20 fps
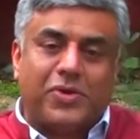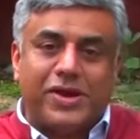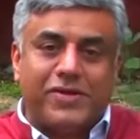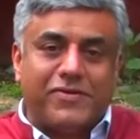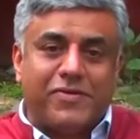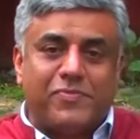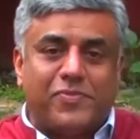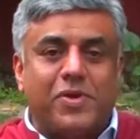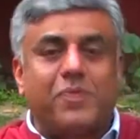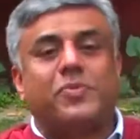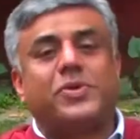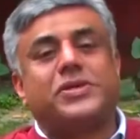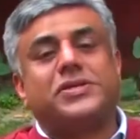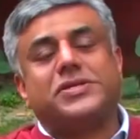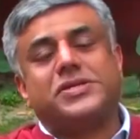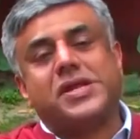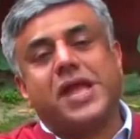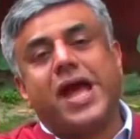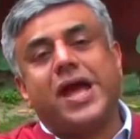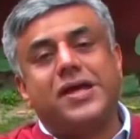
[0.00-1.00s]
whatever
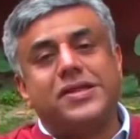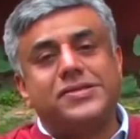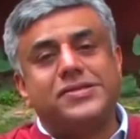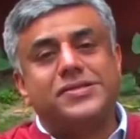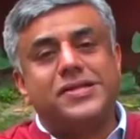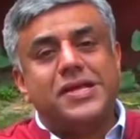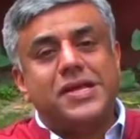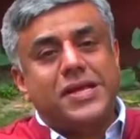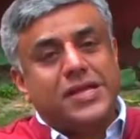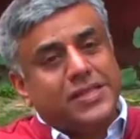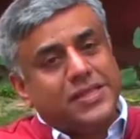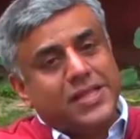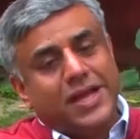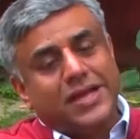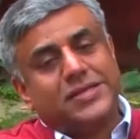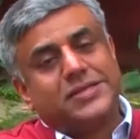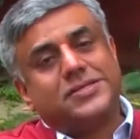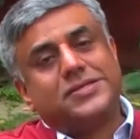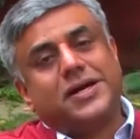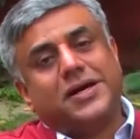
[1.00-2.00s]
property she has.
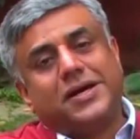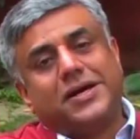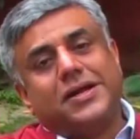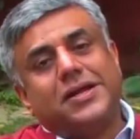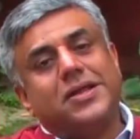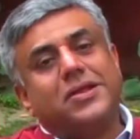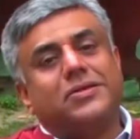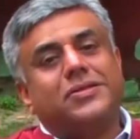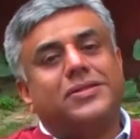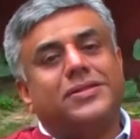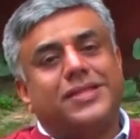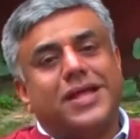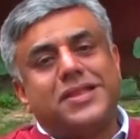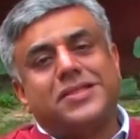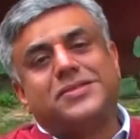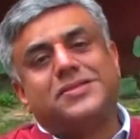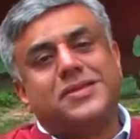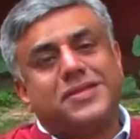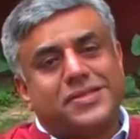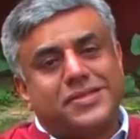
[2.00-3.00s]

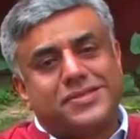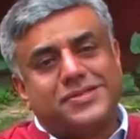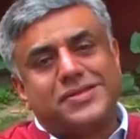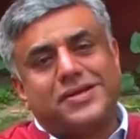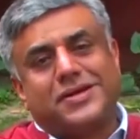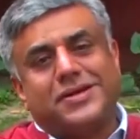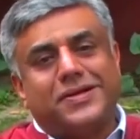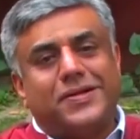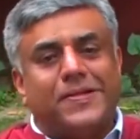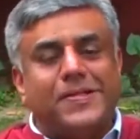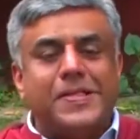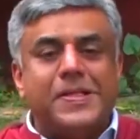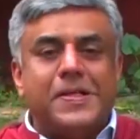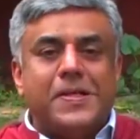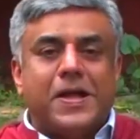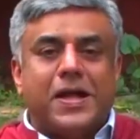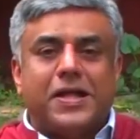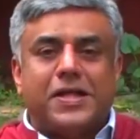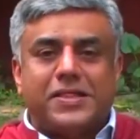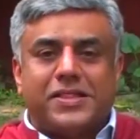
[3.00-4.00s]

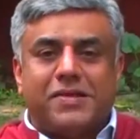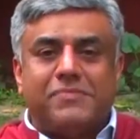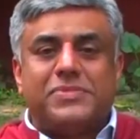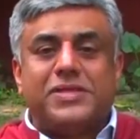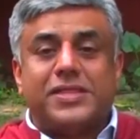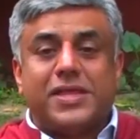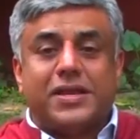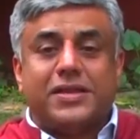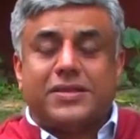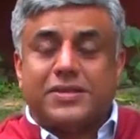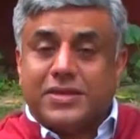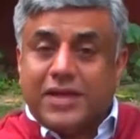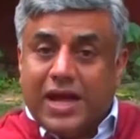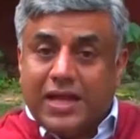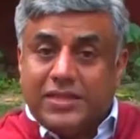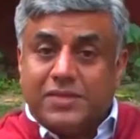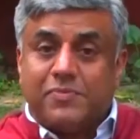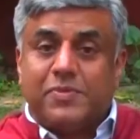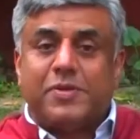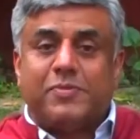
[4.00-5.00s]
Something that
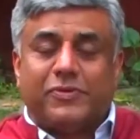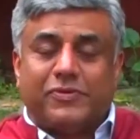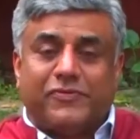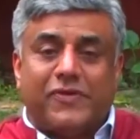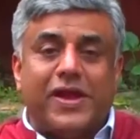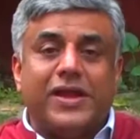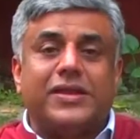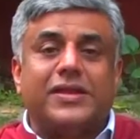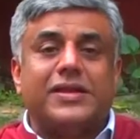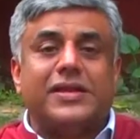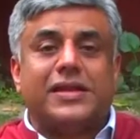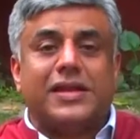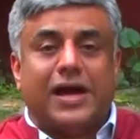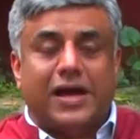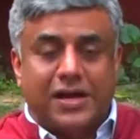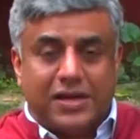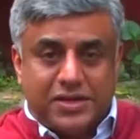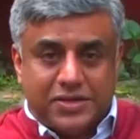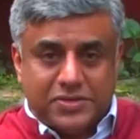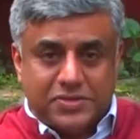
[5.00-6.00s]
other people find a little
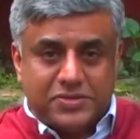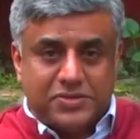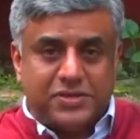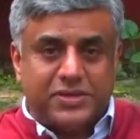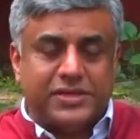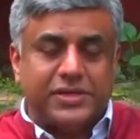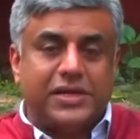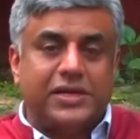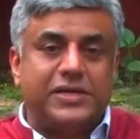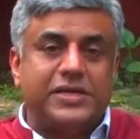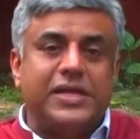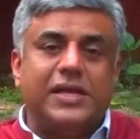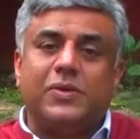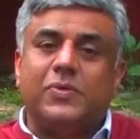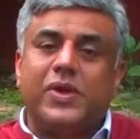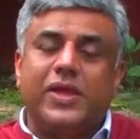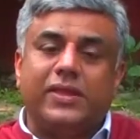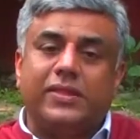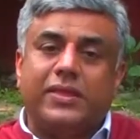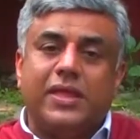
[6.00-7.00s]
hard to
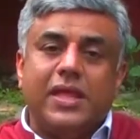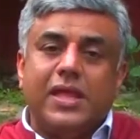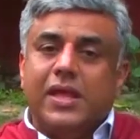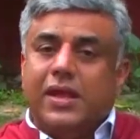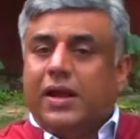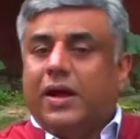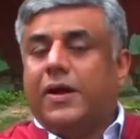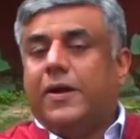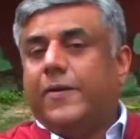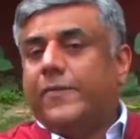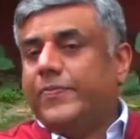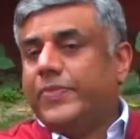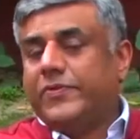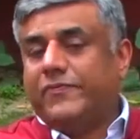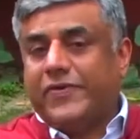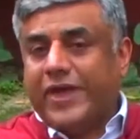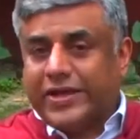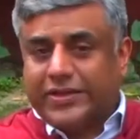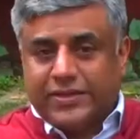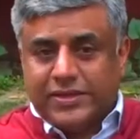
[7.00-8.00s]
deal with.
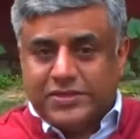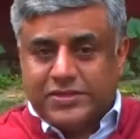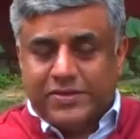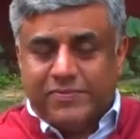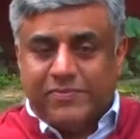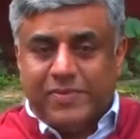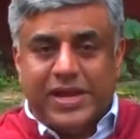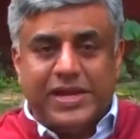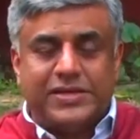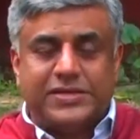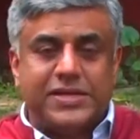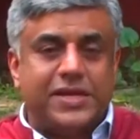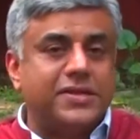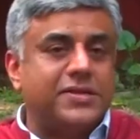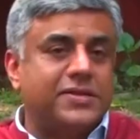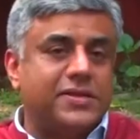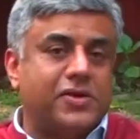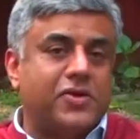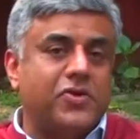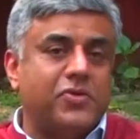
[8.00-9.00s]
The fact that she
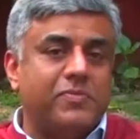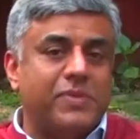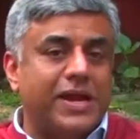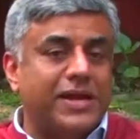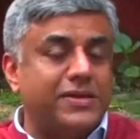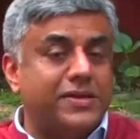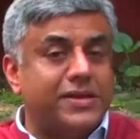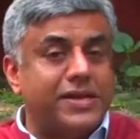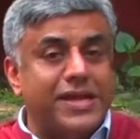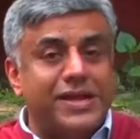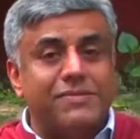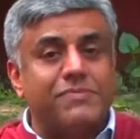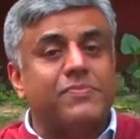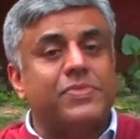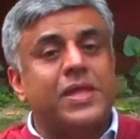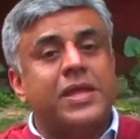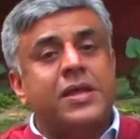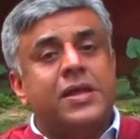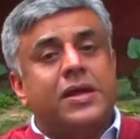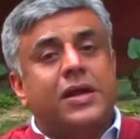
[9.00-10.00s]
maintains her own maiden
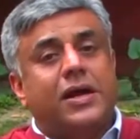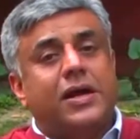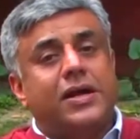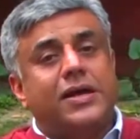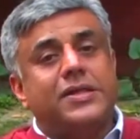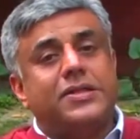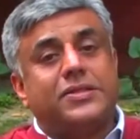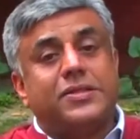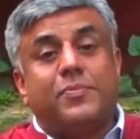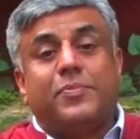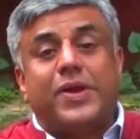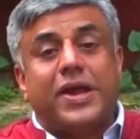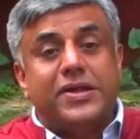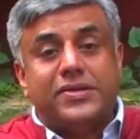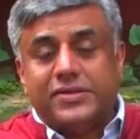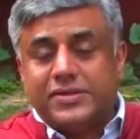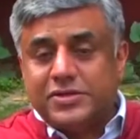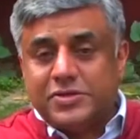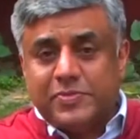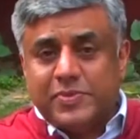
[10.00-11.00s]
name is
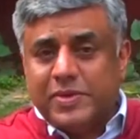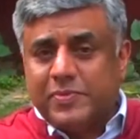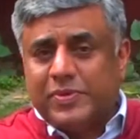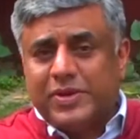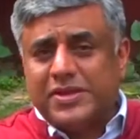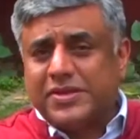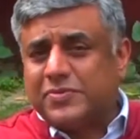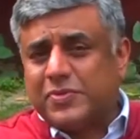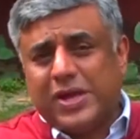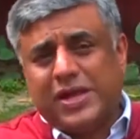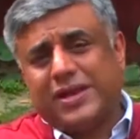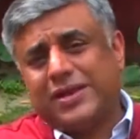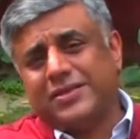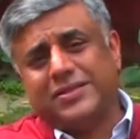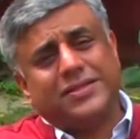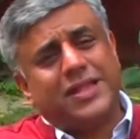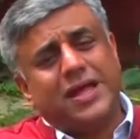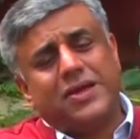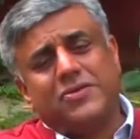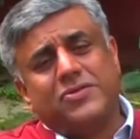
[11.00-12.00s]
surprising to people as well.
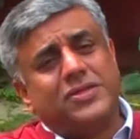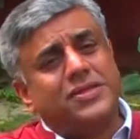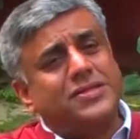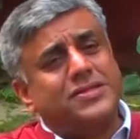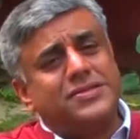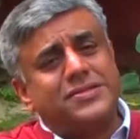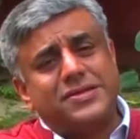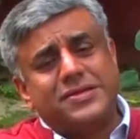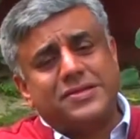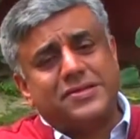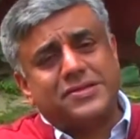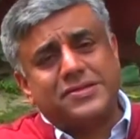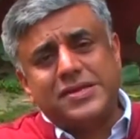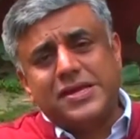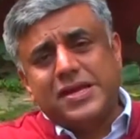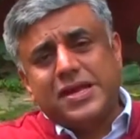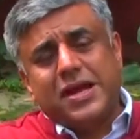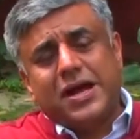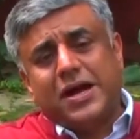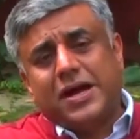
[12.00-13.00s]
None of these things
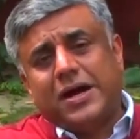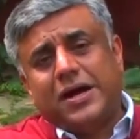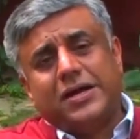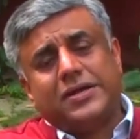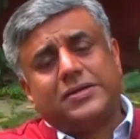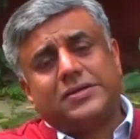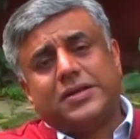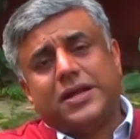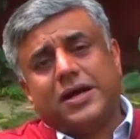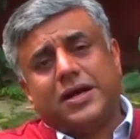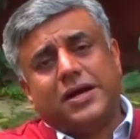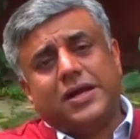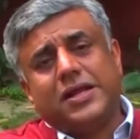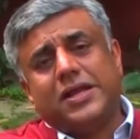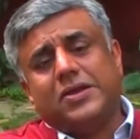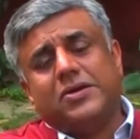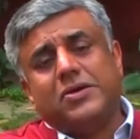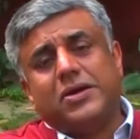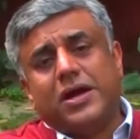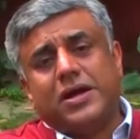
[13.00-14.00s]
are
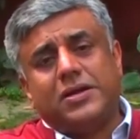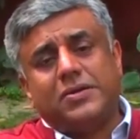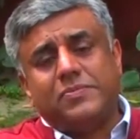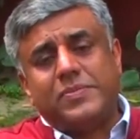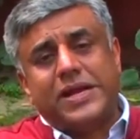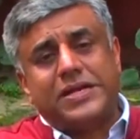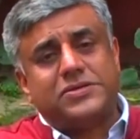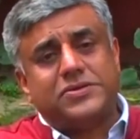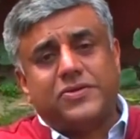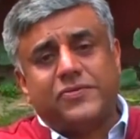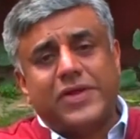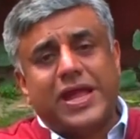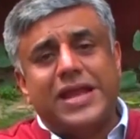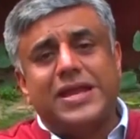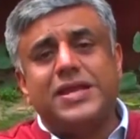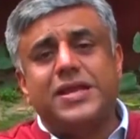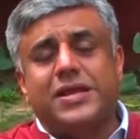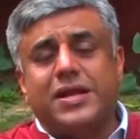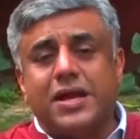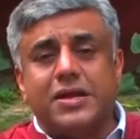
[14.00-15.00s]
a matter of
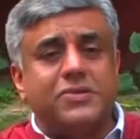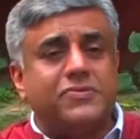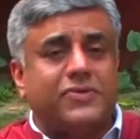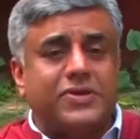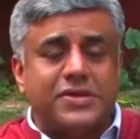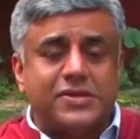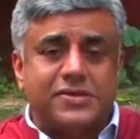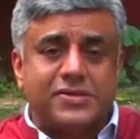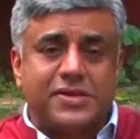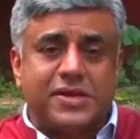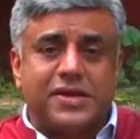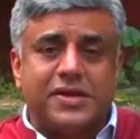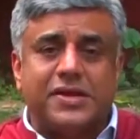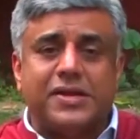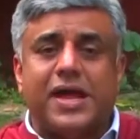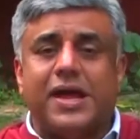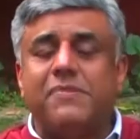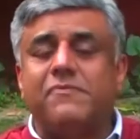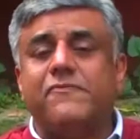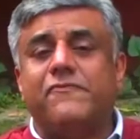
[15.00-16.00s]
any kind of
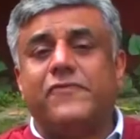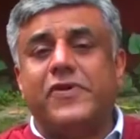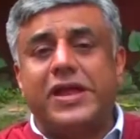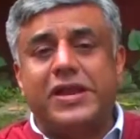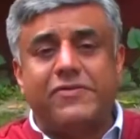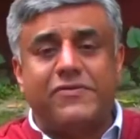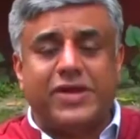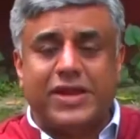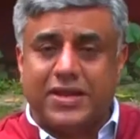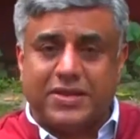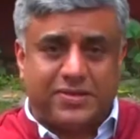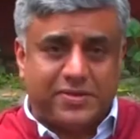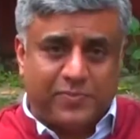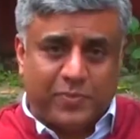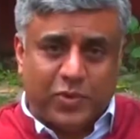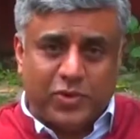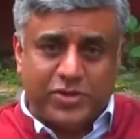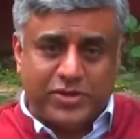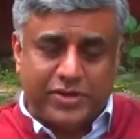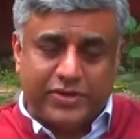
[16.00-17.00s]
concern. I'm very, very
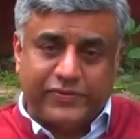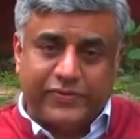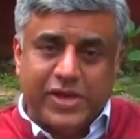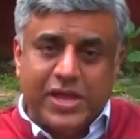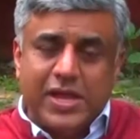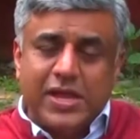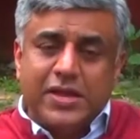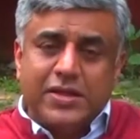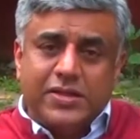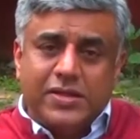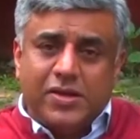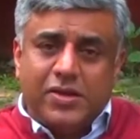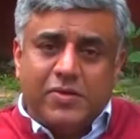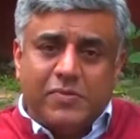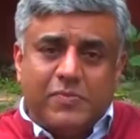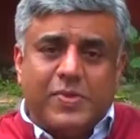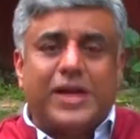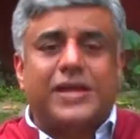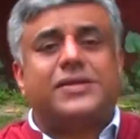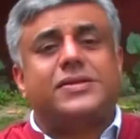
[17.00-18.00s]
supportive.
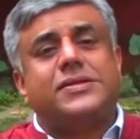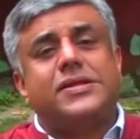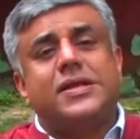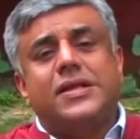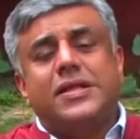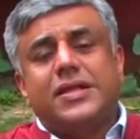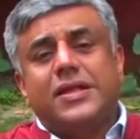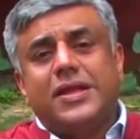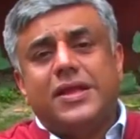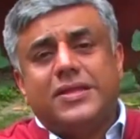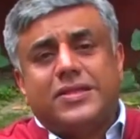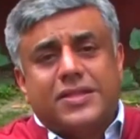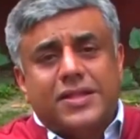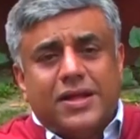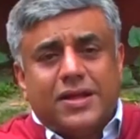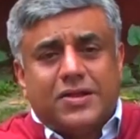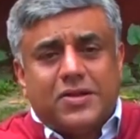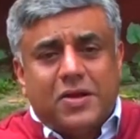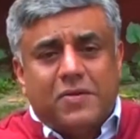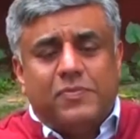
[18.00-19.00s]
But it's
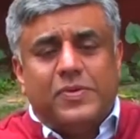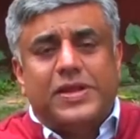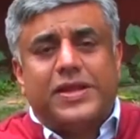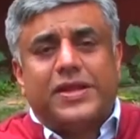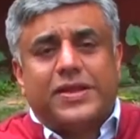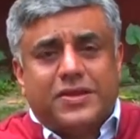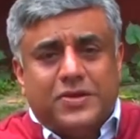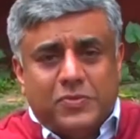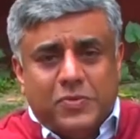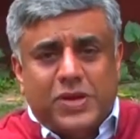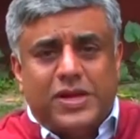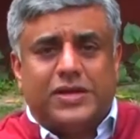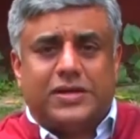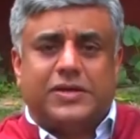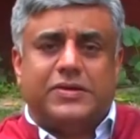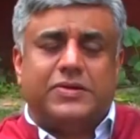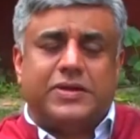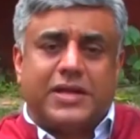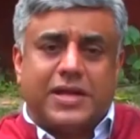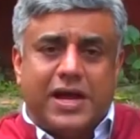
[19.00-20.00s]
a complicated
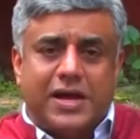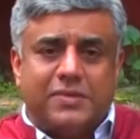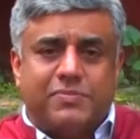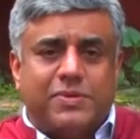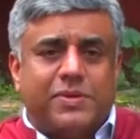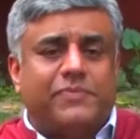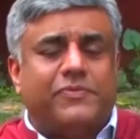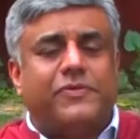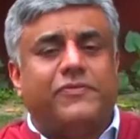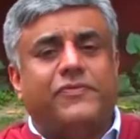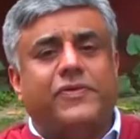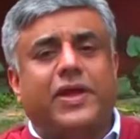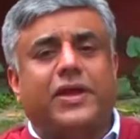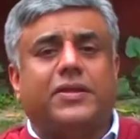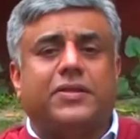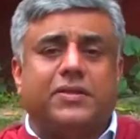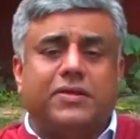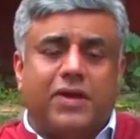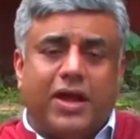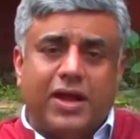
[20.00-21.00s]
world. It can't be
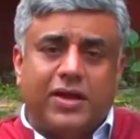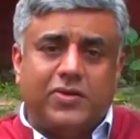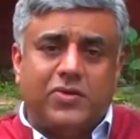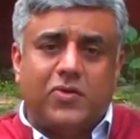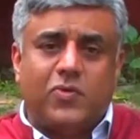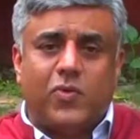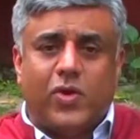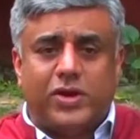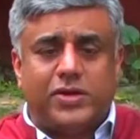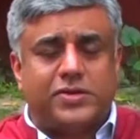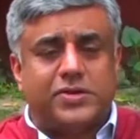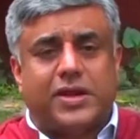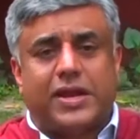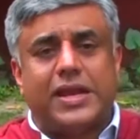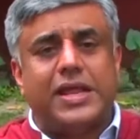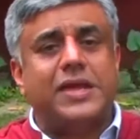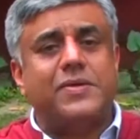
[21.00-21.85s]
perfect. So I don't want to